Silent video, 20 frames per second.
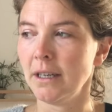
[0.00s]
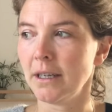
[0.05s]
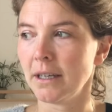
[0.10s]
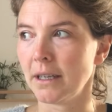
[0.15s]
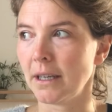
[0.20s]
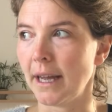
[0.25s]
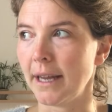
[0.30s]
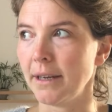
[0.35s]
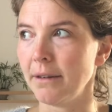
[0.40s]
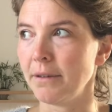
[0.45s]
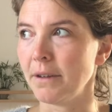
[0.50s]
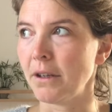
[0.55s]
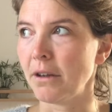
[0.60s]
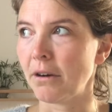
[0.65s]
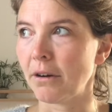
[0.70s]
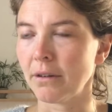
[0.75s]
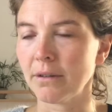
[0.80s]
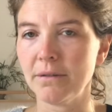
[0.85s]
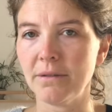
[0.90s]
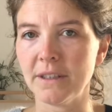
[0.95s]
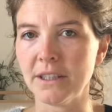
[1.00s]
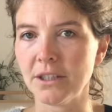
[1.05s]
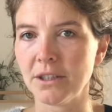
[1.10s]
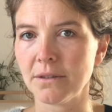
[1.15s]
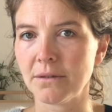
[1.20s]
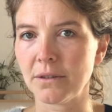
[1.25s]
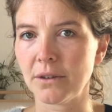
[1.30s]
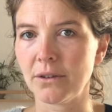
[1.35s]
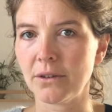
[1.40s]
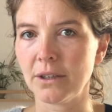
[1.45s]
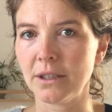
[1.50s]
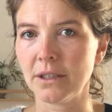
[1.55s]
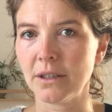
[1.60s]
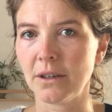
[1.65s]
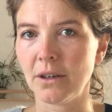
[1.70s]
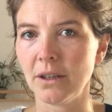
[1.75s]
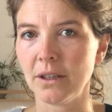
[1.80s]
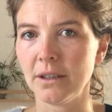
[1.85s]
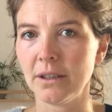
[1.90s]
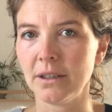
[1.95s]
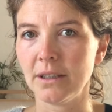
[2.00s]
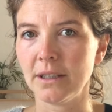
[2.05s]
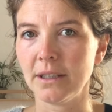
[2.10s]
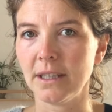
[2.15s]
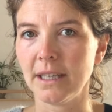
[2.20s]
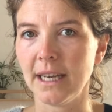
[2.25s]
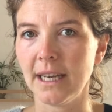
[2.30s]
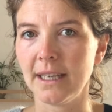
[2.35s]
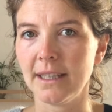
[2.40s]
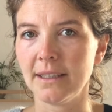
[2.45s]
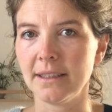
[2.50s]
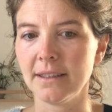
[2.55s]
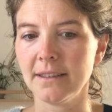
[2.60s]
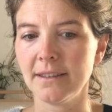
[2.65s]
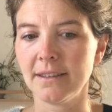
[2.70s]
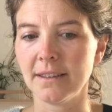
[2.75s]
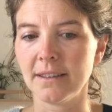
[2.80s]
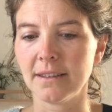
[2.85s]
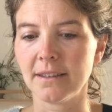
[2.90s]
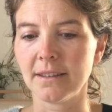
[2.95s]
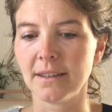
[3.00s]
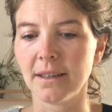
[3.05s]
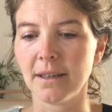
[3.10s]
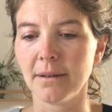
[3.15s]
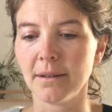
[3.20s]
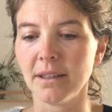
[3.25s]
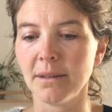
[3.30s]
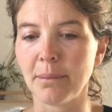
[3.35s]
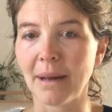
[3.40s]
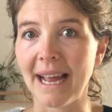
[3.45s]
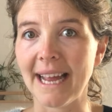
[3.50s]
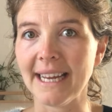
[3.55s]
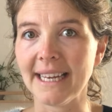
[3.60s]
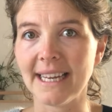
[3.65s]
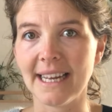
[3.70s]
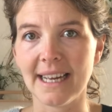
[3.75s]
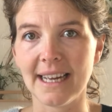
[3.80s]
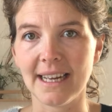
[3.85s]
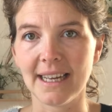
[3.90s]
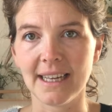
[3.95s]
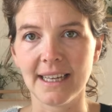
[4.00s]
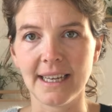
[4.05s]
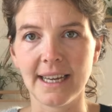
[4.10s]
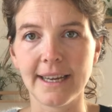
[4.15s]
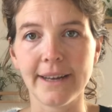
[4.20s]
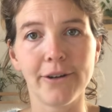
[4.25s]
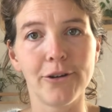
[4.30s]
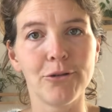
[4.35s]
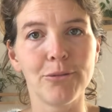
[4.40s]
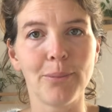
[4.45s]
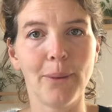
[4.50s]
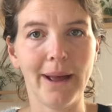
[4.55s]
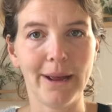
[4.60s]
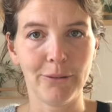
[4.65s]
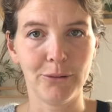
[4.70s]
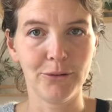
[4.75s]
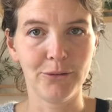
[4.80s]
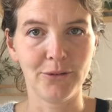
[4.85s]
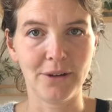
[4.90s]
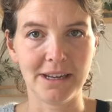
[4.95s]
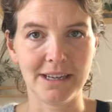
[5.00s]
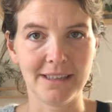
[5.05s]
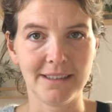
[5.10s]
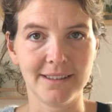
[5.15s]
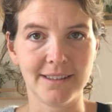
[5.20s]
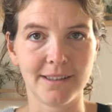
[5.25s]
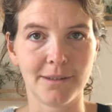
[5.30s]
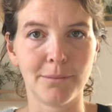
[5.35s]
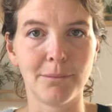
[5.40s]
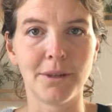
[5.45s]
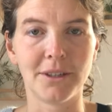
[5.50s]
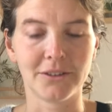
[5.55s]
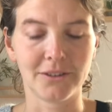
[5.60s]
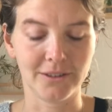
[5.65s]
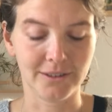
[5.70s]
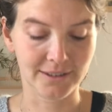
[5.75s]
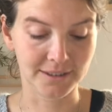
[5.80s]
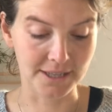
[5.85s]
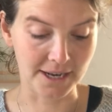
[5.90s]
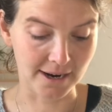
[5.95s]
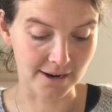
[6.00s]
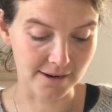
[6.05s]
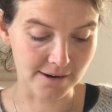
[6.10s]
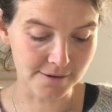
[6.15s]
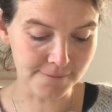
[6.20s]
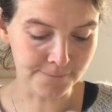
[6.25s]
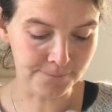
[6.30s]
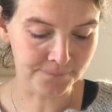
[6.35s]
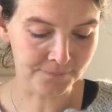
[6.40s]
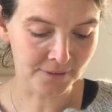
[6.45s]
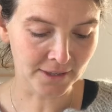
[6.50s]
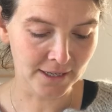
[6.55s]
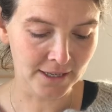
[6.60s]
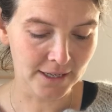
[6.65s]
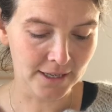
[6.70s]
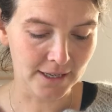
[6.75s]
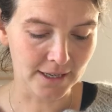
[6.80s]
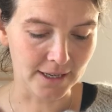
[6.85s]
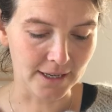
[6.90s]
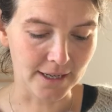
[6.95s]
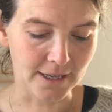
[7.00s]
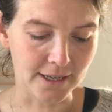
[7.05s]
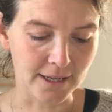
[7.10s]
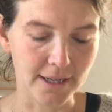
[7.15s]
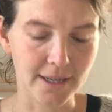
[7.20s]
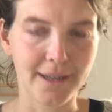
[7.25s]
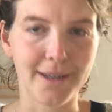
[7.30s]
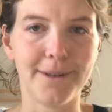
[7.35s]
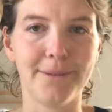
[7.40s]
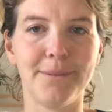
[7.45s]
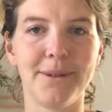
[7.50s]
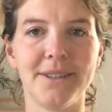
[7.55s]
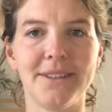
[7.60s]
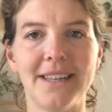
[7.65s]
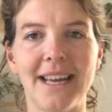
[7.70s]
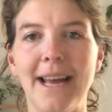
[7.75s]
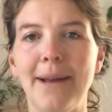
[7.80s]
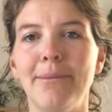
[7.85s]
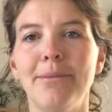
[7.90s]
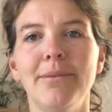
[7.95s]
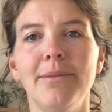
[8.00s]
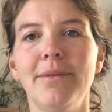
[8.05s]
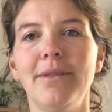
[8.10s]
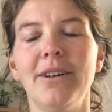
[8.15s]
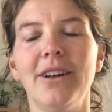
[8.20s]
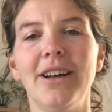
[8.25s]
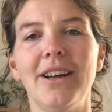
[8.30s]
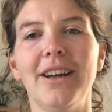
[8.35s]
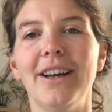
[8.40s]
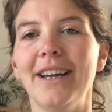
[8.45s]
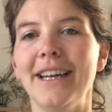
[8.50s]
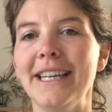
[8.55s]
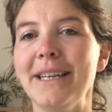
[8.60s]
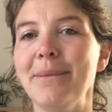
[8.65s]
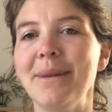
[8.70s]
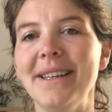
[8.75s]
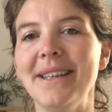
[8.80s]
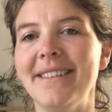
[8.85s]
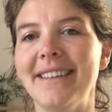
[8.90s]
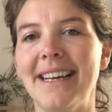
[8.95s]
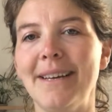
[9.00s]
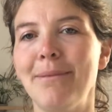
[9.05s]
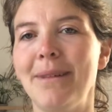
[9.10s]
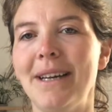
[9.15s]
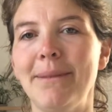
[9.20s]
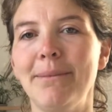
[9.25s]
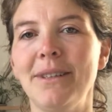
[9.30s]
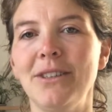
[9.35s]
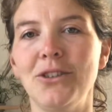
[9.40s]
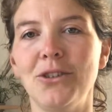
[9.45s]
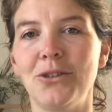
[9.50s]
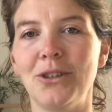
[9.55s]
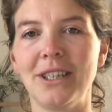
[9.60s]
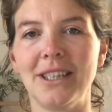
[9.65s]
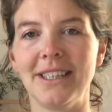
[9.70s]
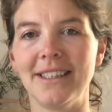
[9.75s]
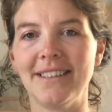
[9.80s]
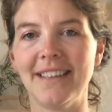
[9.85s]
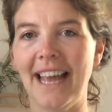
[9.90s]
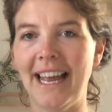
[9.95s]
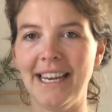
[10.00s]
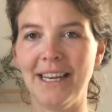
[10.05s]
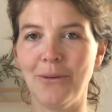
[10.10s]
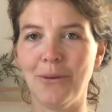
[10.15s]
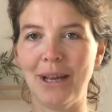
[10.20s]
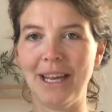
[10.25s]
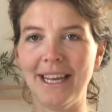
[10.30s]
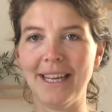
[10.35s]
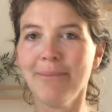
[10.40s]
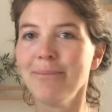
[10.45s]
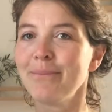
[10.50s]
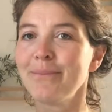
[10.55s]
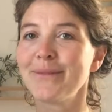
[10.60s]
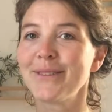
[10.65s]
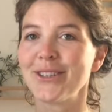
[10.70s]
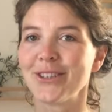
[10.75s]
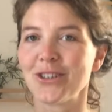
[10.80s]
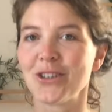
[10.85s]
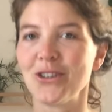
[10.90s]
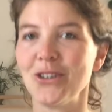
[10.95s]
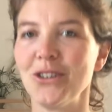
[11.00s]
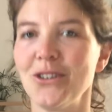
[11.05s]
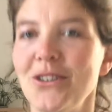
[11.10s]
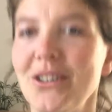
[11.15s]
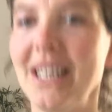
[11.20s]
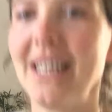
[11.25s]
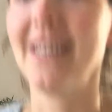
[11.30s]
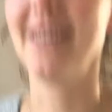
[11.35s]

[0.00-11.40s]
kind of a yarn festival in the Netherlands. It's the Breidag, and I hope I will find some buttons there. But in the meantime, I'm enjoying it anyway. Just going to stand